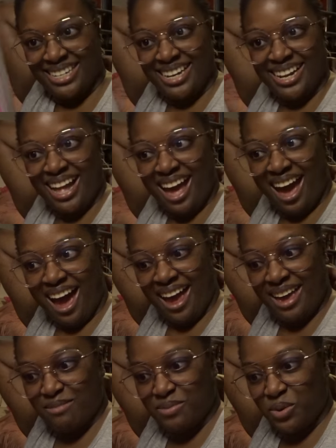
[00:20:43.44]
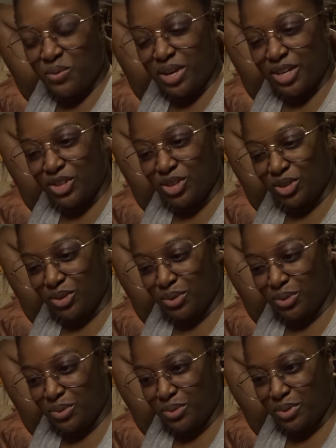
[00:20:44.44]
uh, I am going
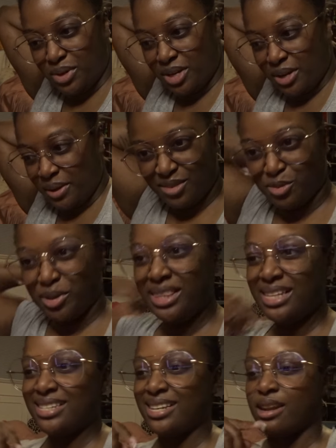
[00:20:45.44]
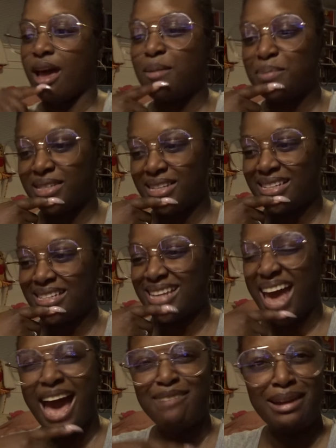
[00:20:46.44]
to read the synopsis.
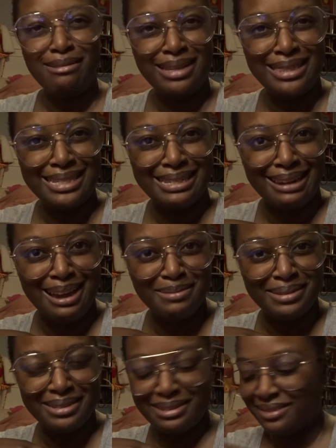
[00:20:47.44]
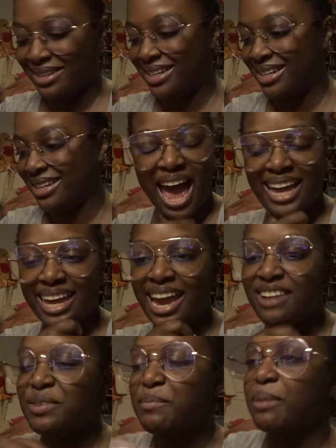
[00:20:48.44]
Have I read the synopsis already? I
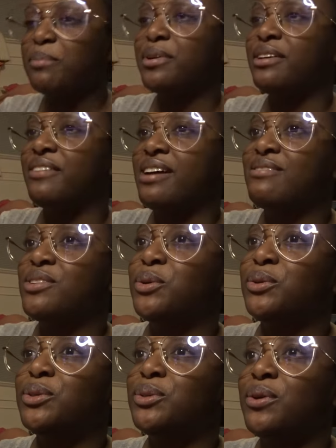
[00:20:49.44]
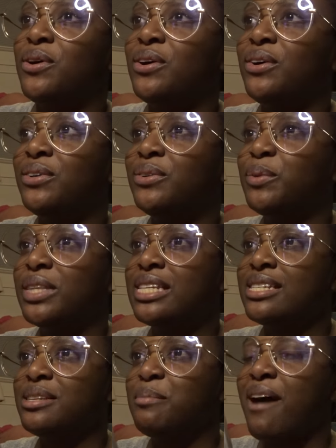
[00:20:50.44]
can't remember if I've told you all what
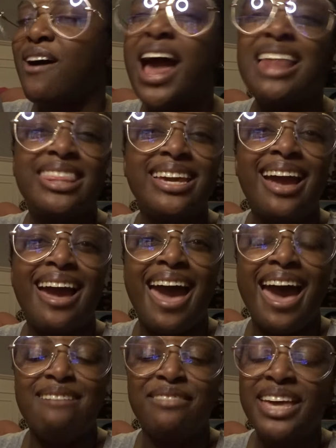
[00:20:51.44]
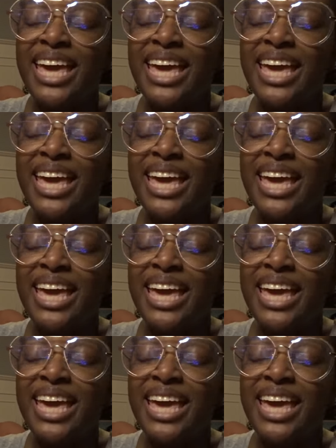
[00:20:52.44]
this is about. I think I have,